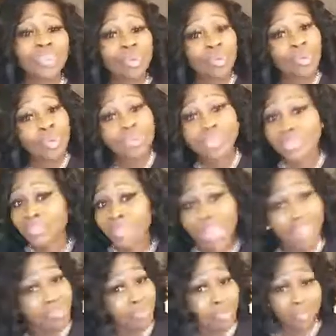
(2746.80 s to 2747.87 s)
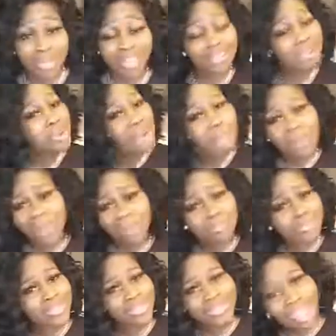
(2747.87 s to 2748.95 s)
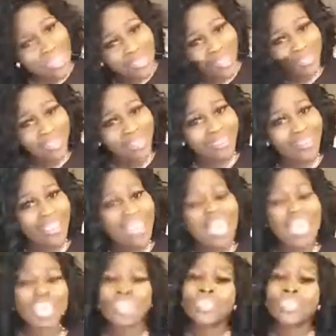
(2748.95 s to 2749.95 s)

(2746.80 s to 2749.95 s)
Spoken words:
That's a real divine feminine. You know what I'm saying?